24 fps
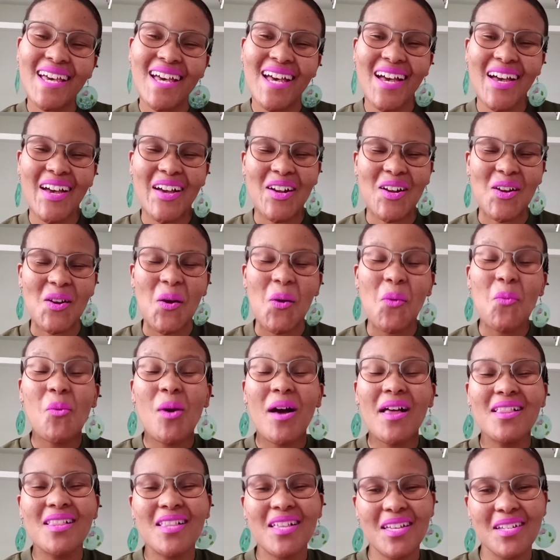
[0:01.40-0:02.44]

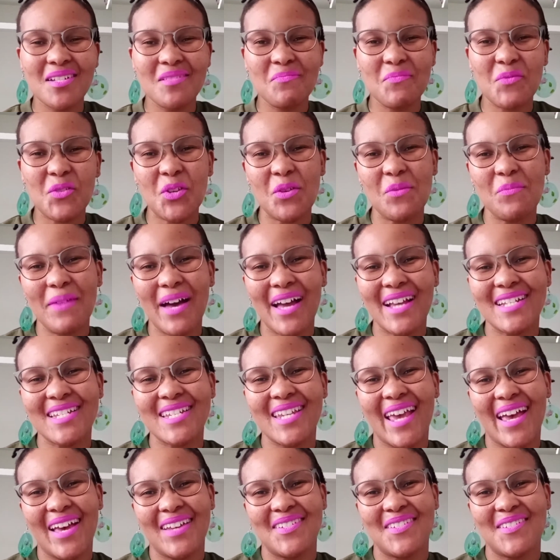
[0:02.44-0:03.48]
Welcome to my
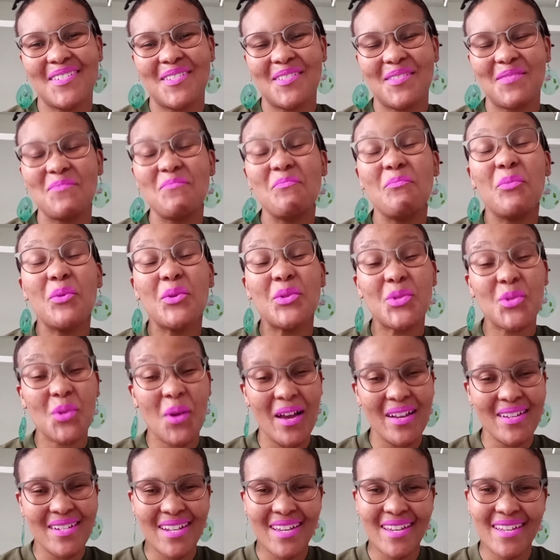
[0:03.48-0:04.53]
channel,
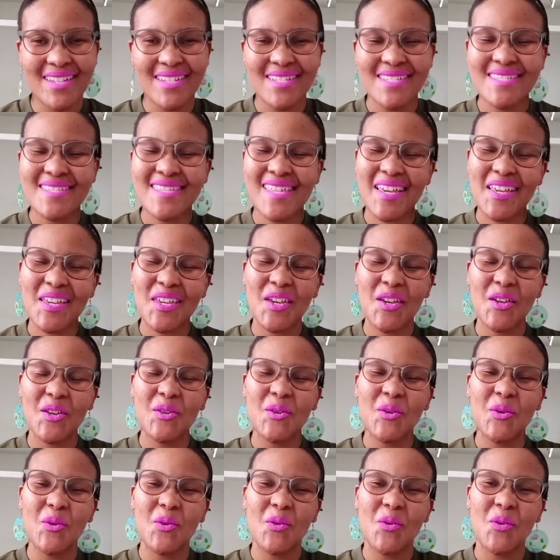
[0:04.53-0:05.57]
Botswana
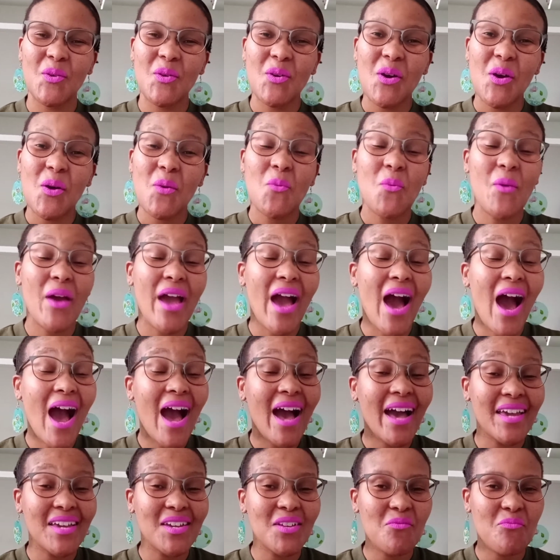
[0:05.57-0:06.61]
Thinking Law, where
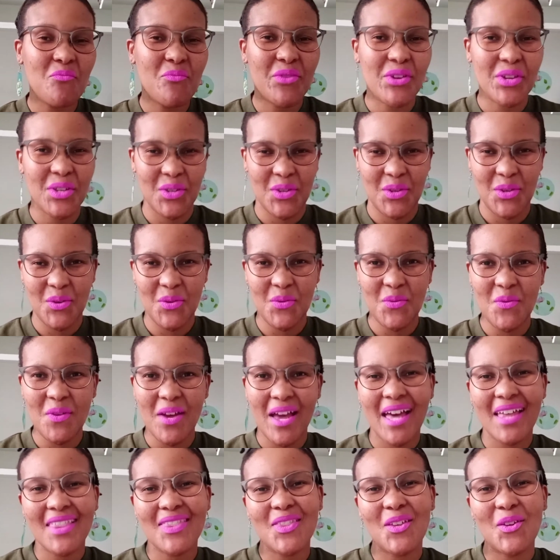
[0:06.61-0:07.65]
I bring you
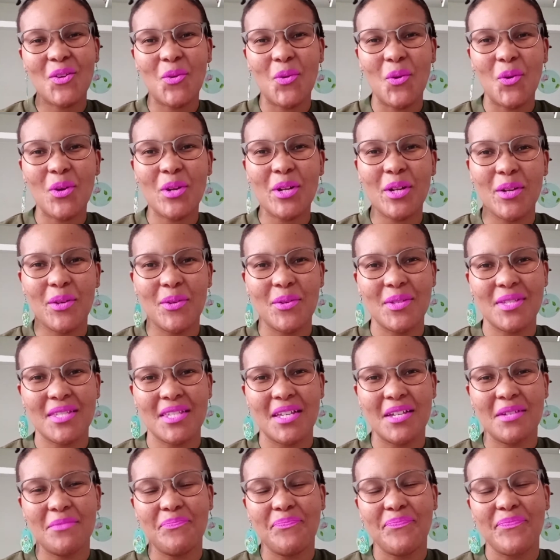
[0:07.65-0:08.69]
and the law closer.
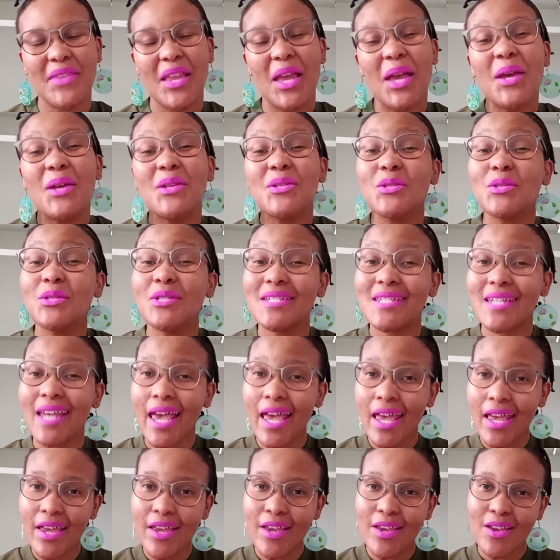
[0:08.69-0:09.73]

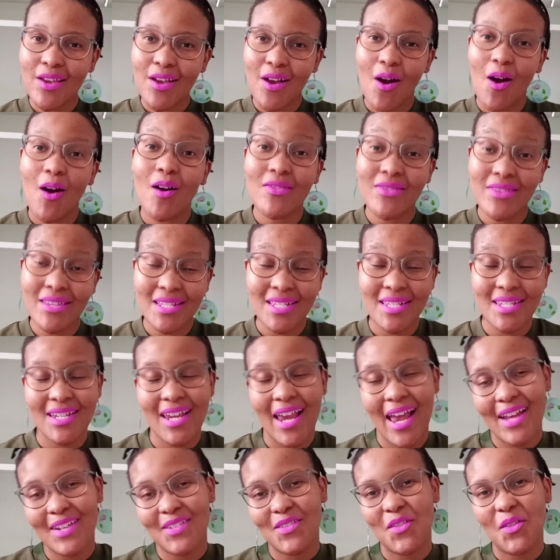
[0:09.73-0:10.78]
Today on this
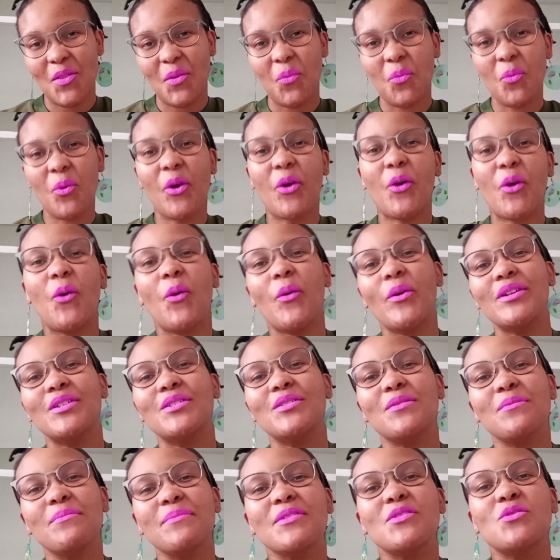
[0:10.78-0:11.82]
channel, we're going
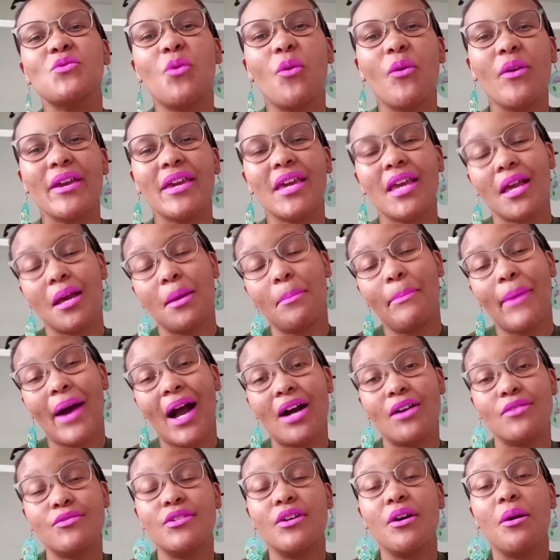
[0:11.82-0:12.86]
to be talking
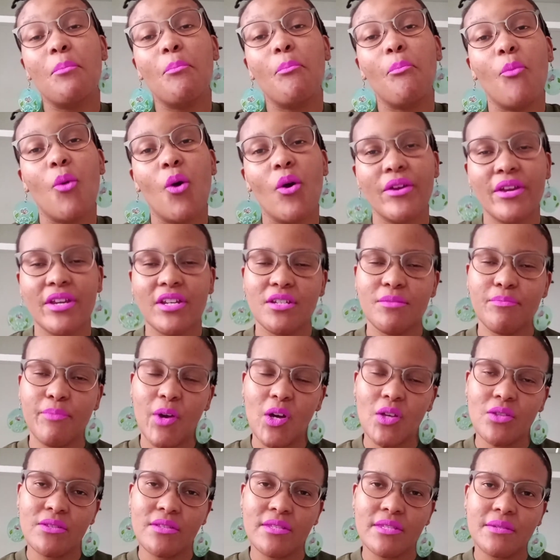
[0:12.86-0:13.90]
about mortgage
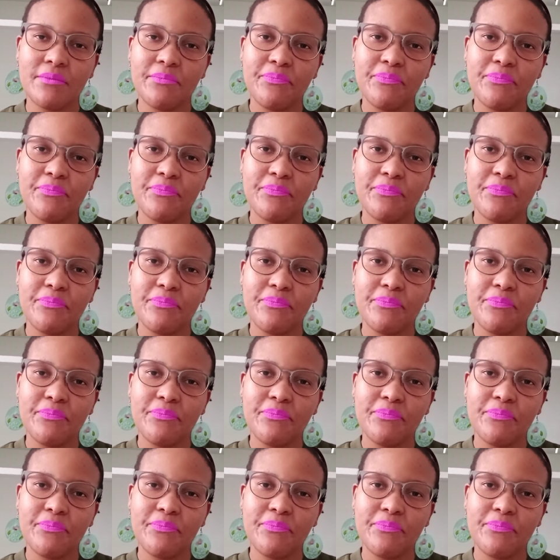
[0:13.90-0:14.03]
bonds.